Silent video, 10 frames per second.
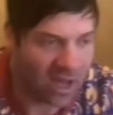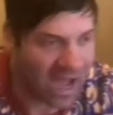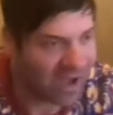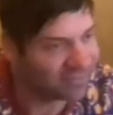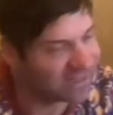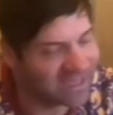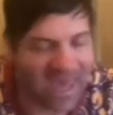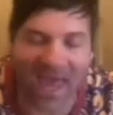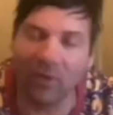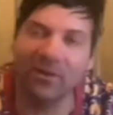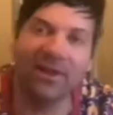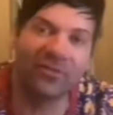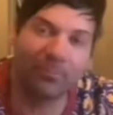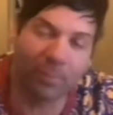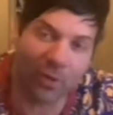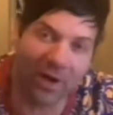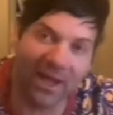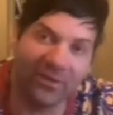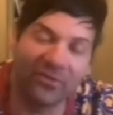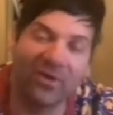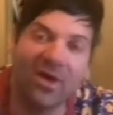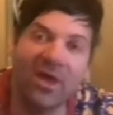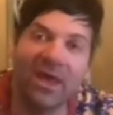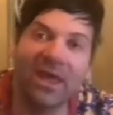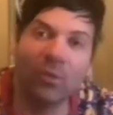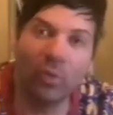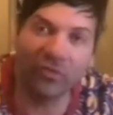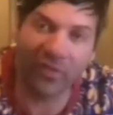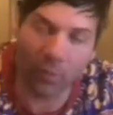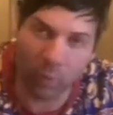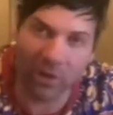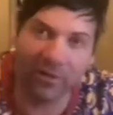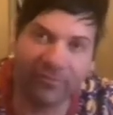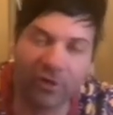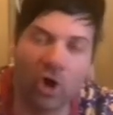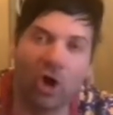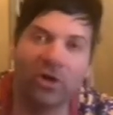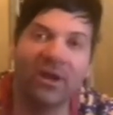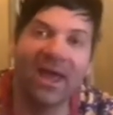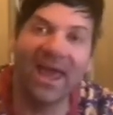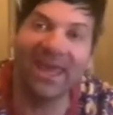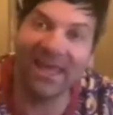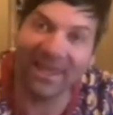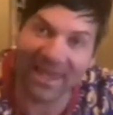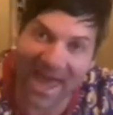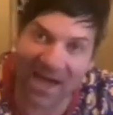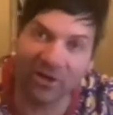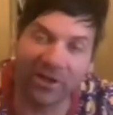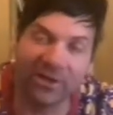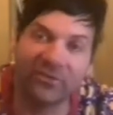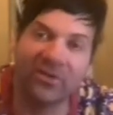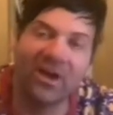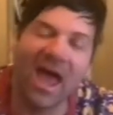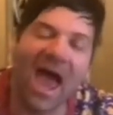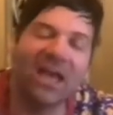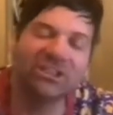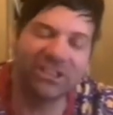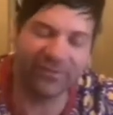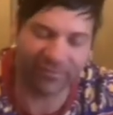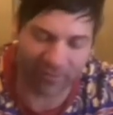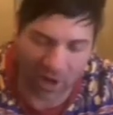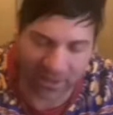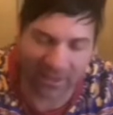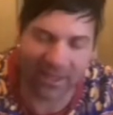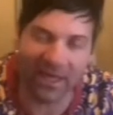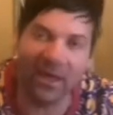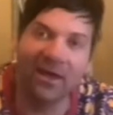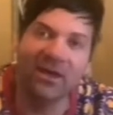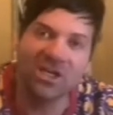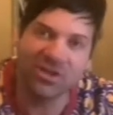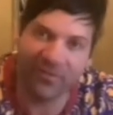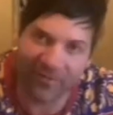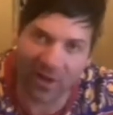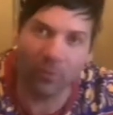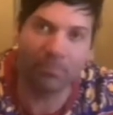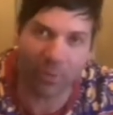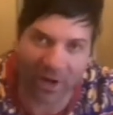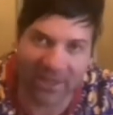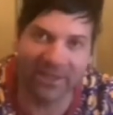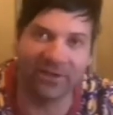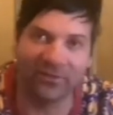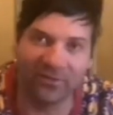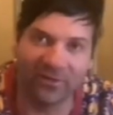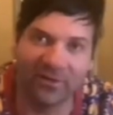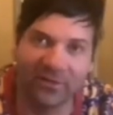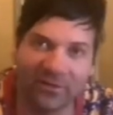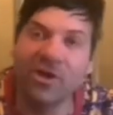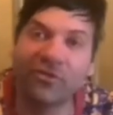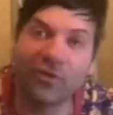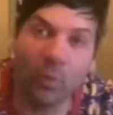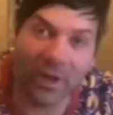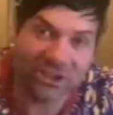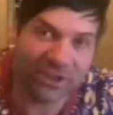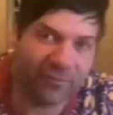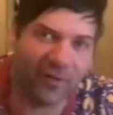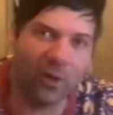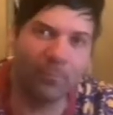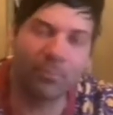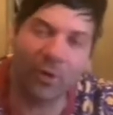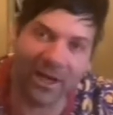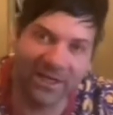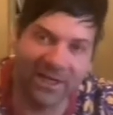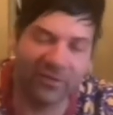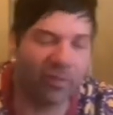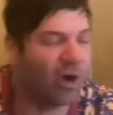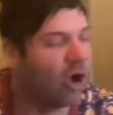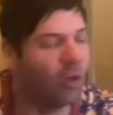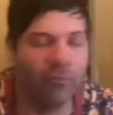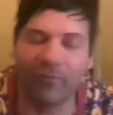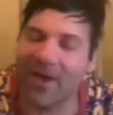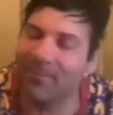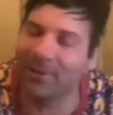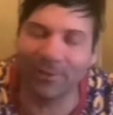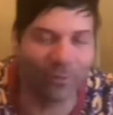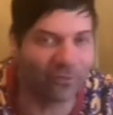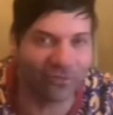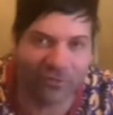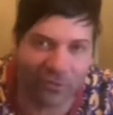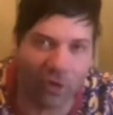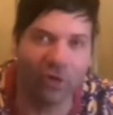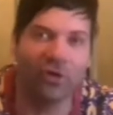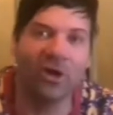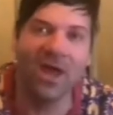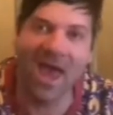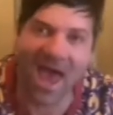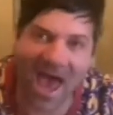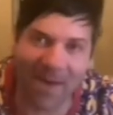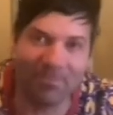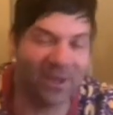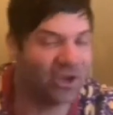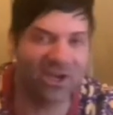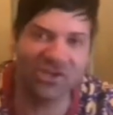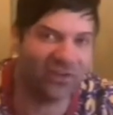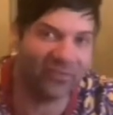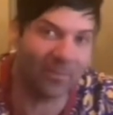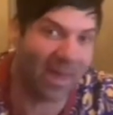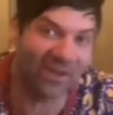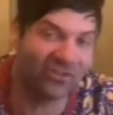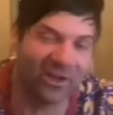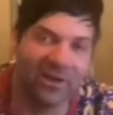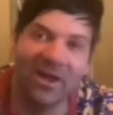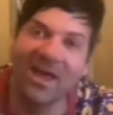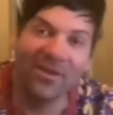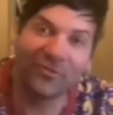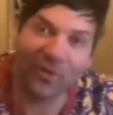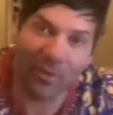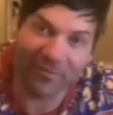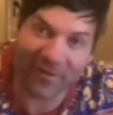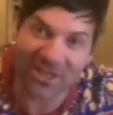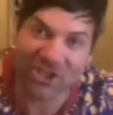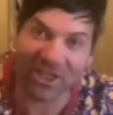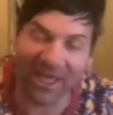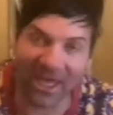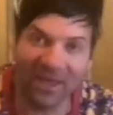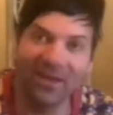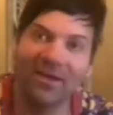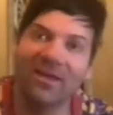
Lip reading: after countless prayers, it was the will of God, he allowed it, and she finally fell pregnant. So when she fell pregnant, the whole family was so happy, you could just imagine. So eventually,